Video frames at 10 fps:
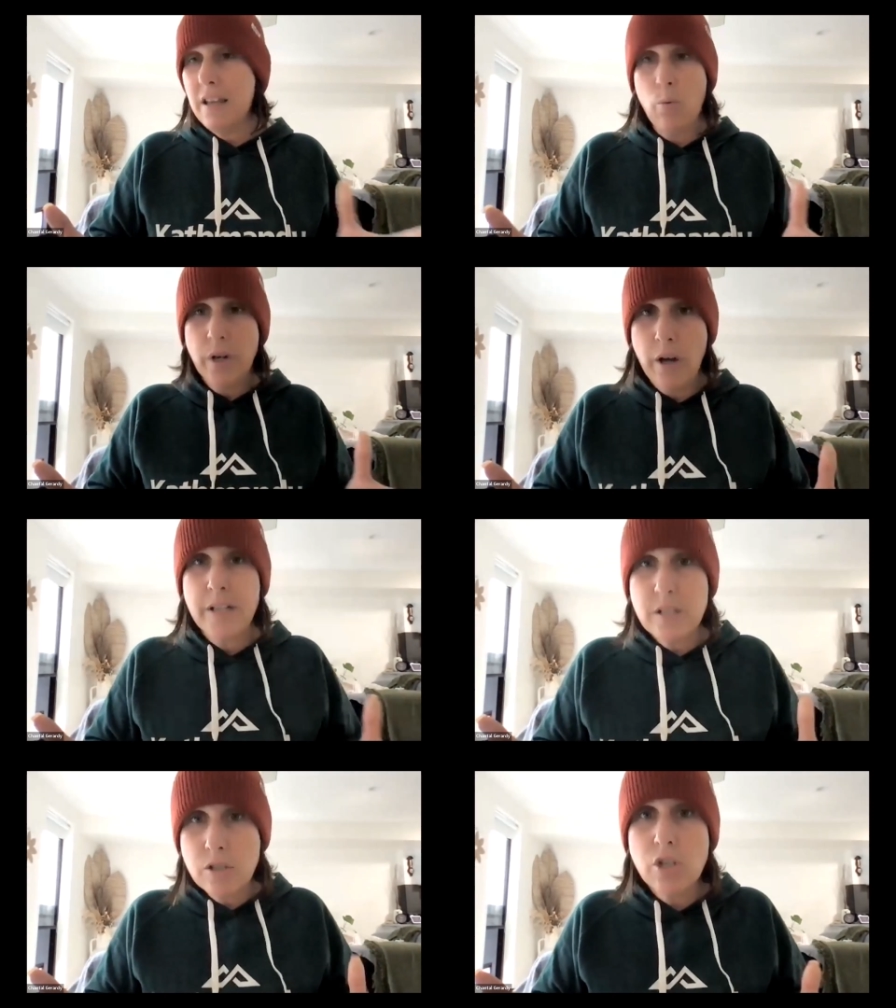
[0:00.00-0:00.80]
that we're
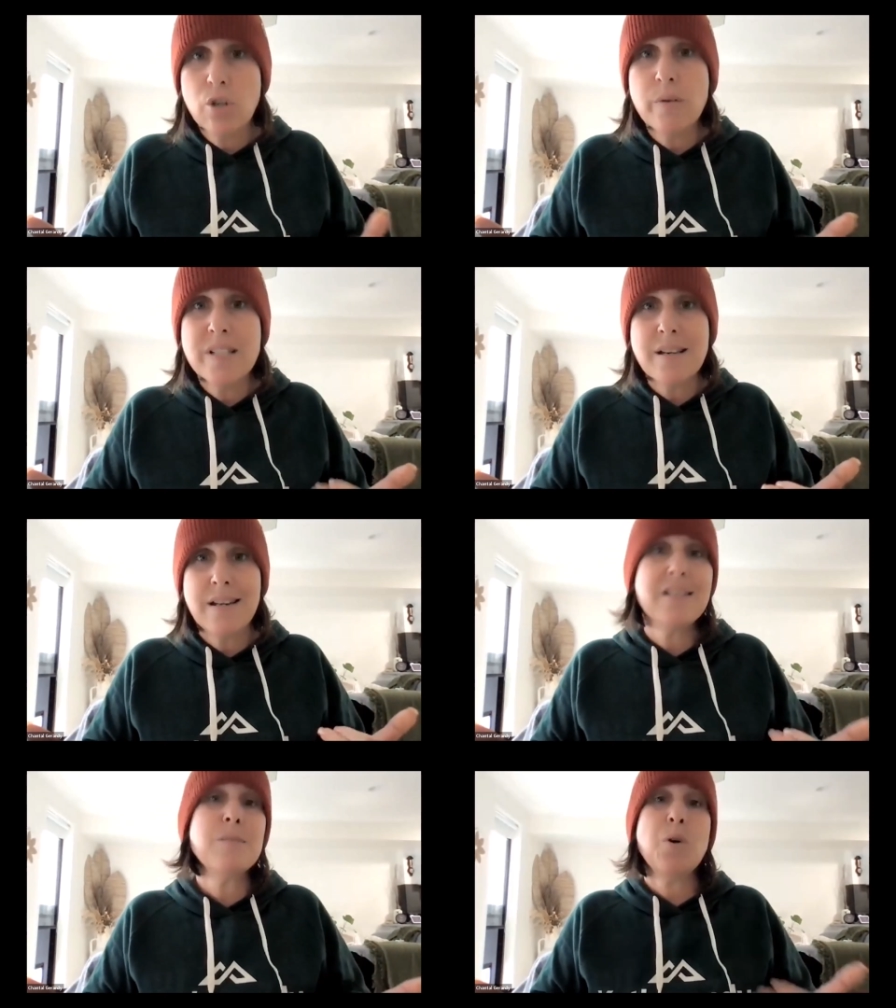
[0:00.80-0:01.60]
going to do is
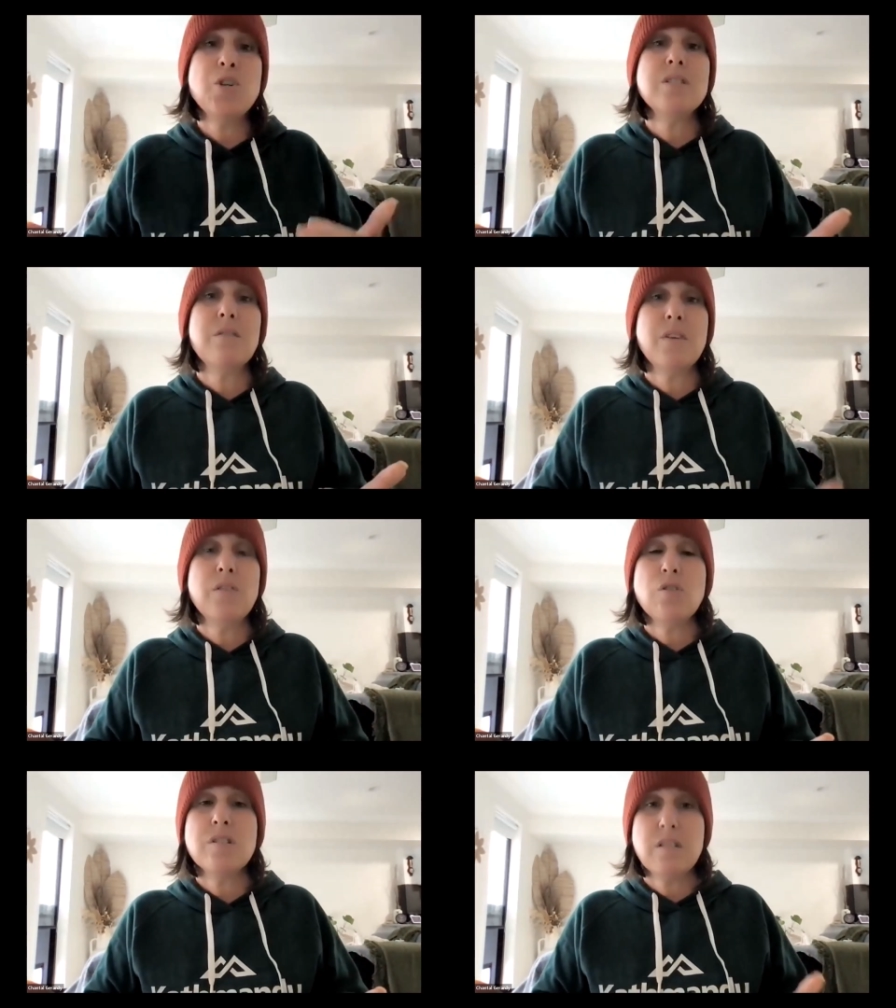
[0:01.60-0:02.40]
get expressions of
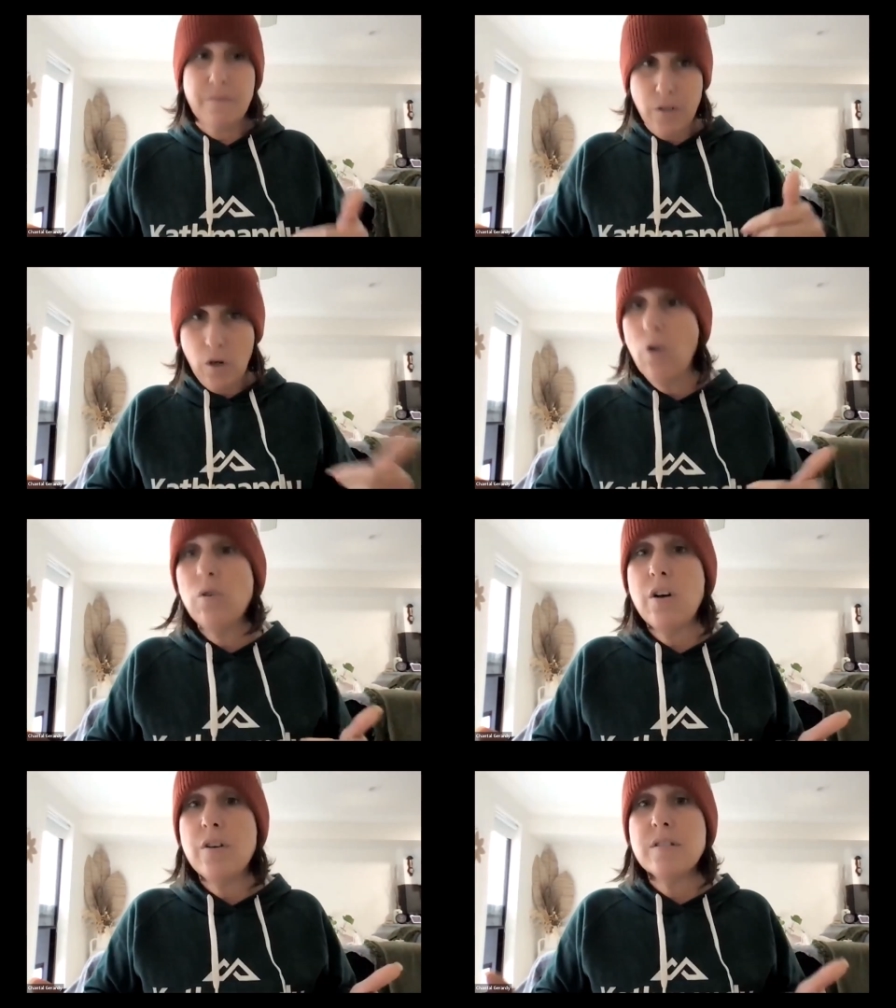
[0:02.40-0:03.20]
interest for the
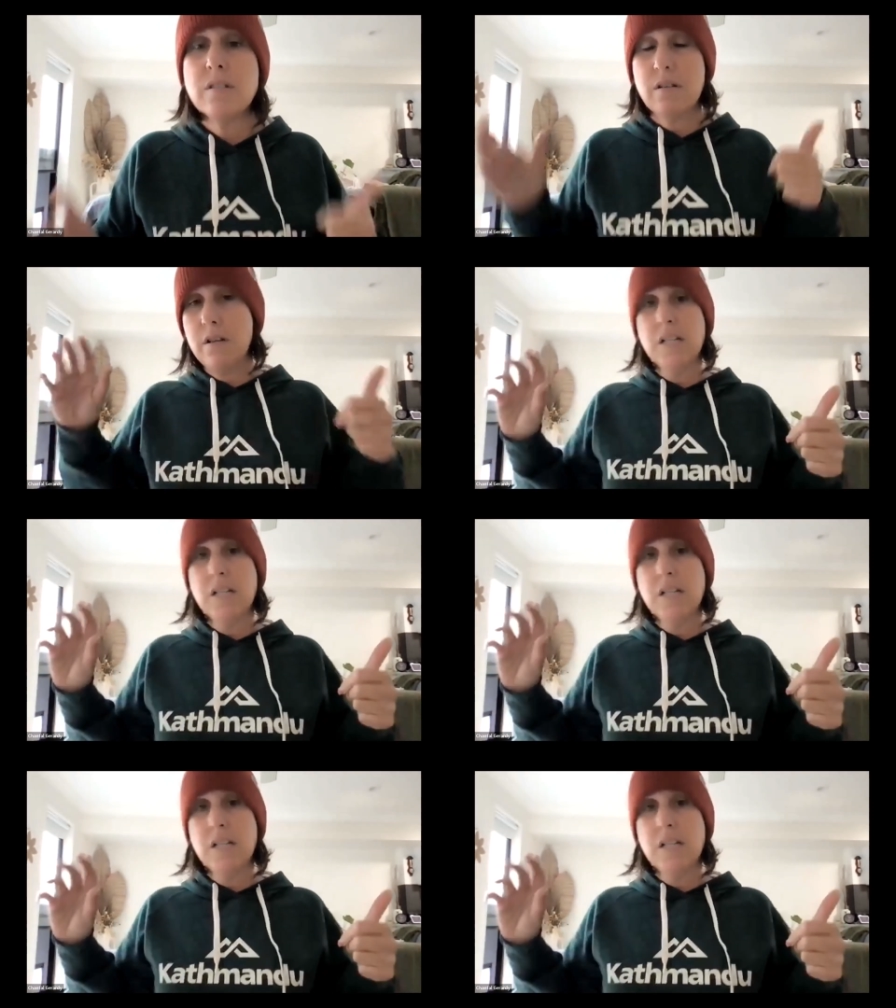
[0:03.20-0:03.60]
Gold Coast